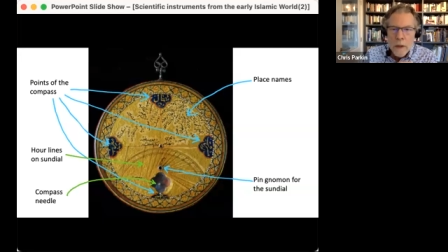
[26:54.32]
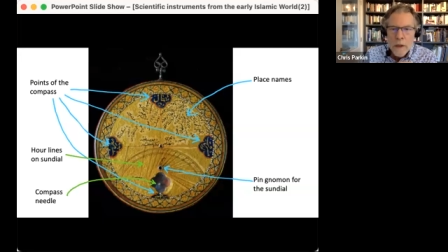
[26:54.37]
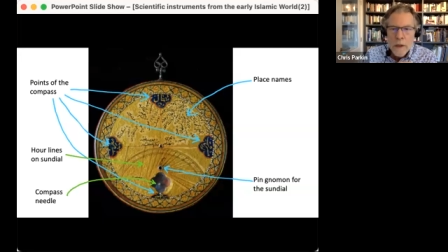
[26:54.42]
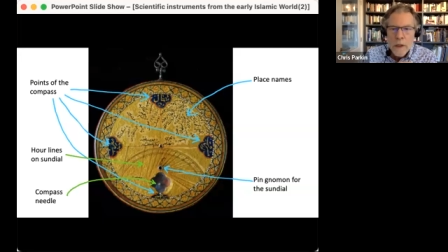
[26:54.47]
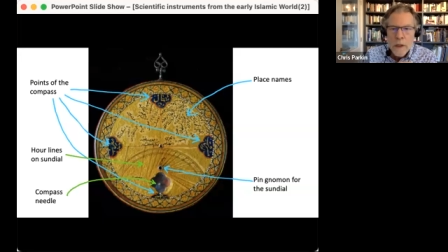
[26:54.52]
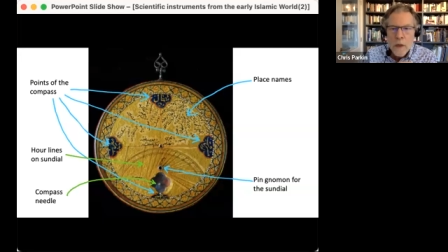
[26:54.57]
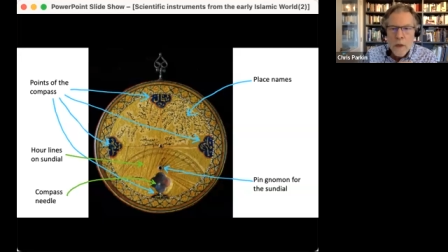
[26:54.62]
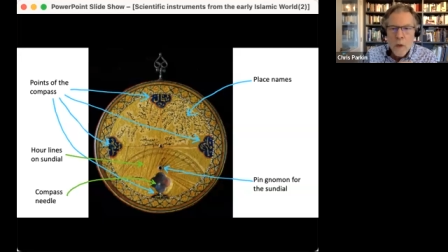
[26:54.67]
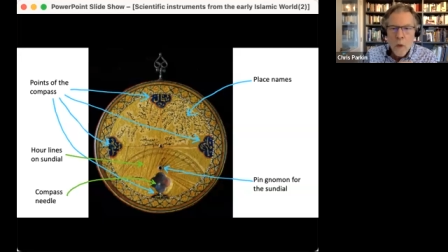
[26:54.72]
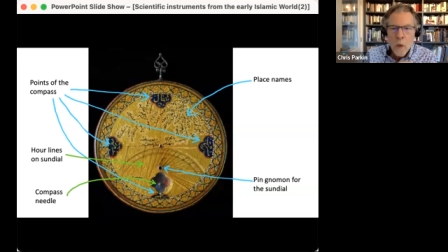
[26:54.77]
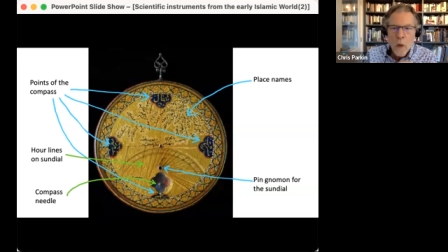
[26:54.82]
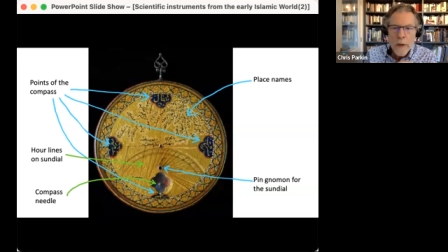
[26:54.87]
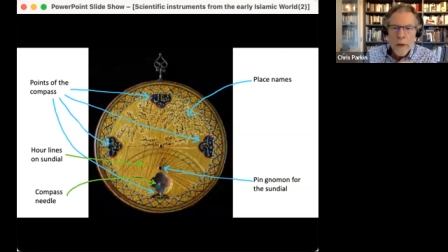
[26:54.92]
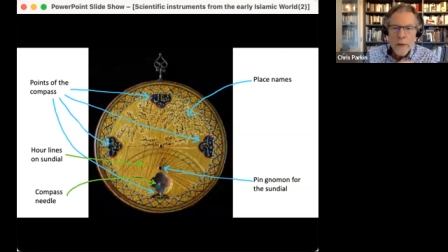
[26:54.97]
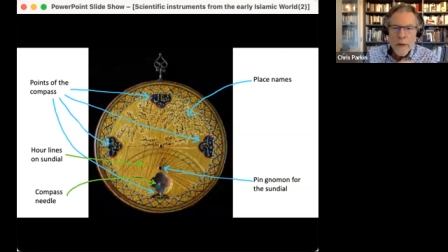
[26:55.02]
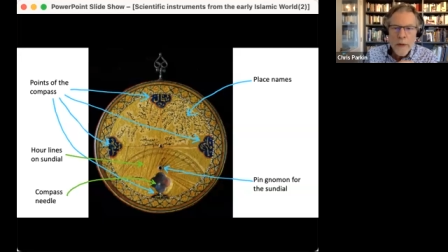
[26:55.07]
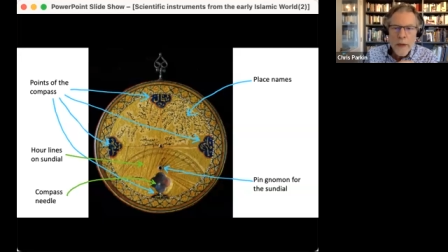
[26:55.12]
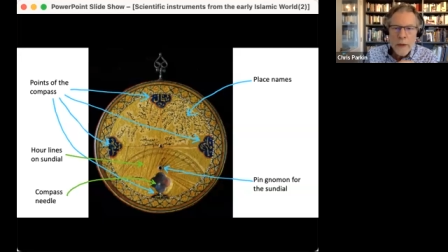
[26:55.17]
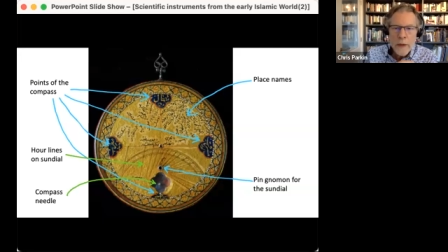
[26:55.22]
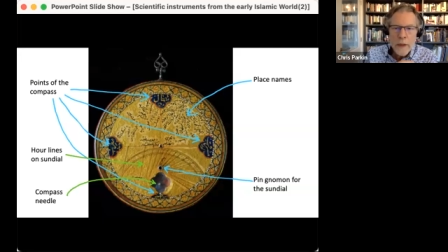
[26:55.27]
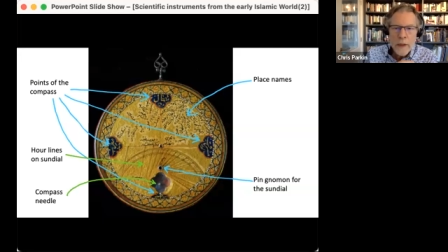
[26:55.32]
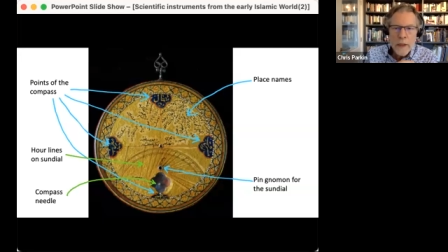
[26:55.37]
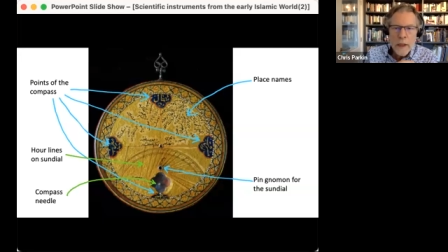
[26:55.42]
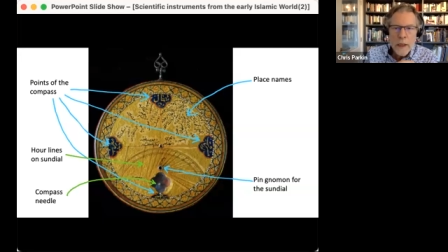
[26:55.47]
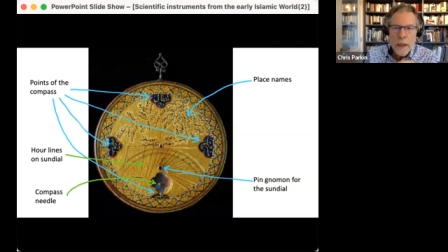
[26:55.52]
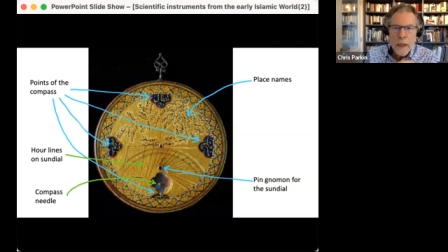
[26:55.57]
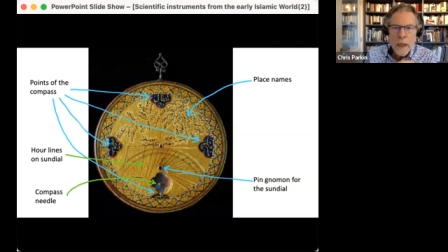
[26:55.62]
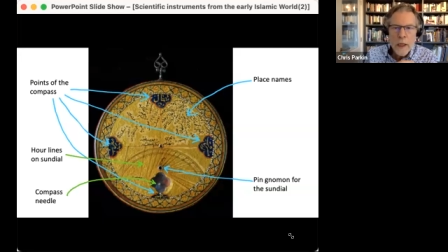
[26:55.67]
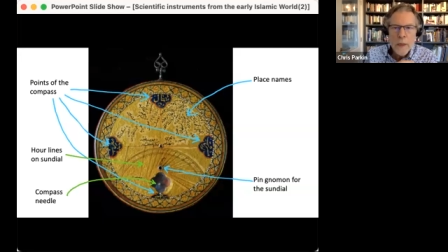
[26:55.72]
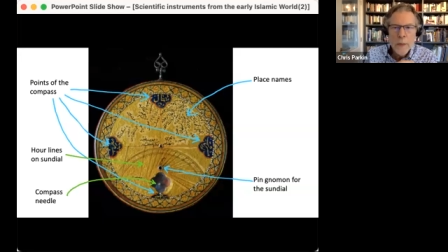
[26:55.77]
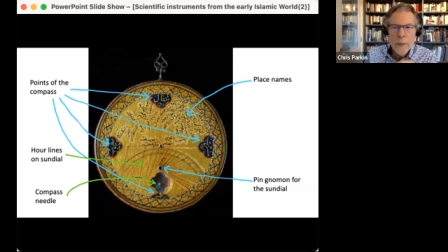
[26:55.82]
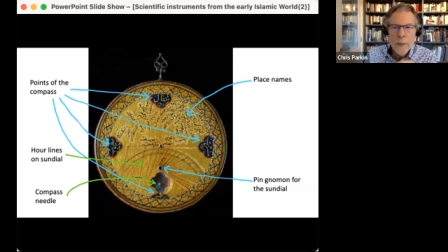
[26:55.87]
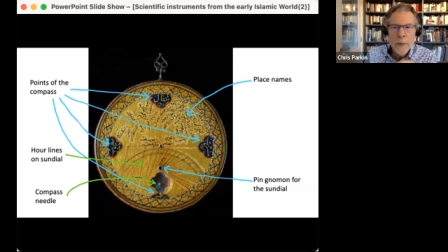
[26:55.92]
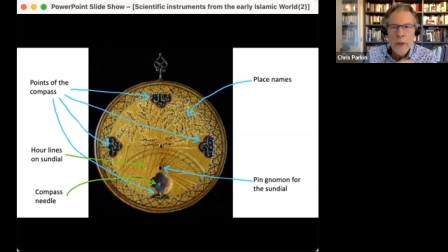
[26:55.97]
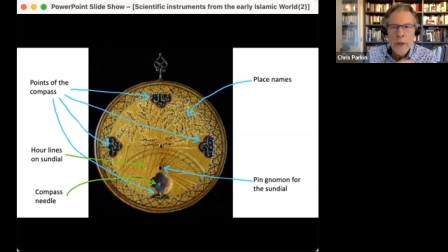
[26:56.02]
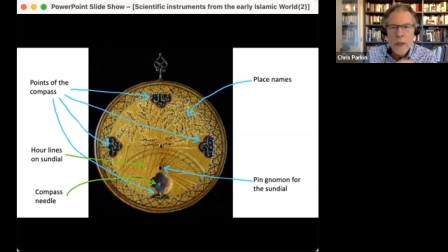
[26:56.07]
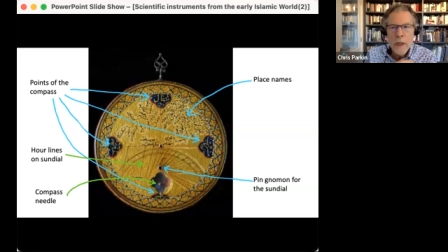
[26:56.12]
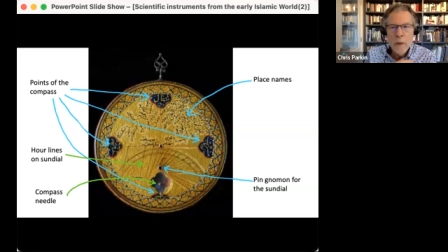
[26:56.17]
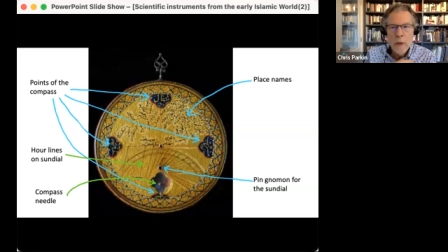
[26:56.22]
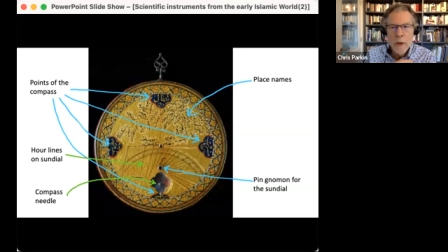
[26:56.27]
So, one thing that I hope
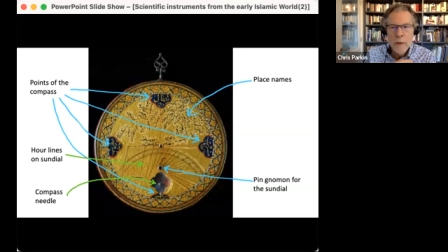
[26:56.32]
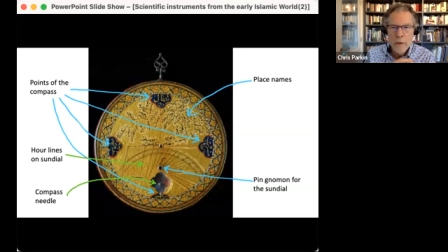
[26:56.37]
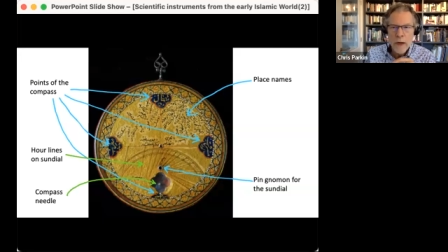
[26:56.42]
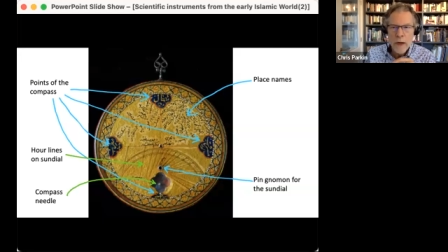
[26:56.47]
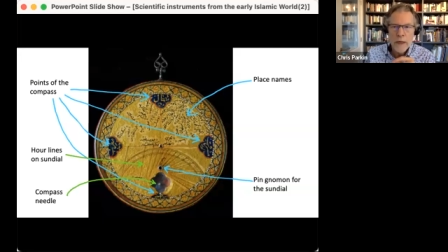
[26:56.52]
that you will have